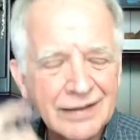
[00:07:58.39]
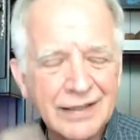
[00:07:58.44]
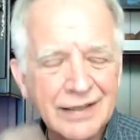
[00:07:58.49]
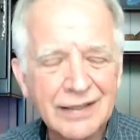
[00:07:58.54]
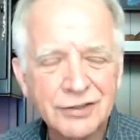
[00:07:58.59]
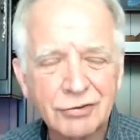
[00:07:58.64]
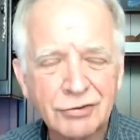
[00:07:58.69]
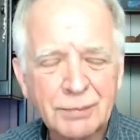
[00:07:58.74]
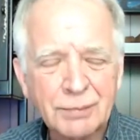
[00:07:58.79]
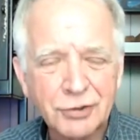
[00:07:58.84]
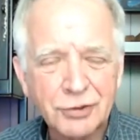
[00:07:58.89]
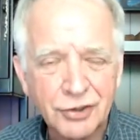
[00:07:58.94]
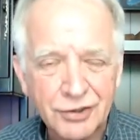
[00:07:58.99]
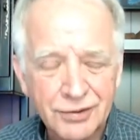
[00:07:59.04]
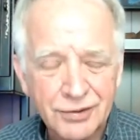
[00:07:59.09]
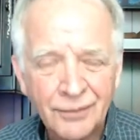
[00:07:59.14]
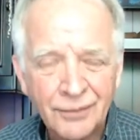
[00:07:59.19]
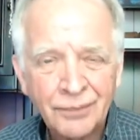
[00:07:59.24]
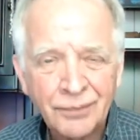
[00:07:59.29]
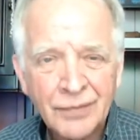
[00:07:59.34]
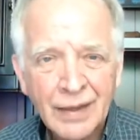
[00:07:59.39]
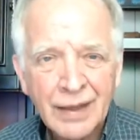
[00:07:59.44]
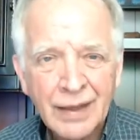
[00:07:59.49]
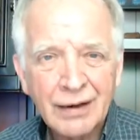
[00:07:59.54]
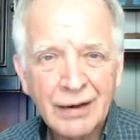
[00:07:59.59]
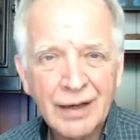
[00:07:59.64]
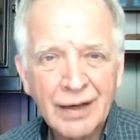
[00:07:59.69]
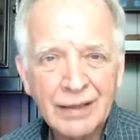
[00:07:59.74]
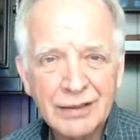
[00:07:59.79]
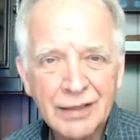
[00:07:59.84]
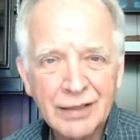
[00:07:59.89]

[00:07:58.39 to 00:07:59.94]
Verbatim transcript: scriptures in, in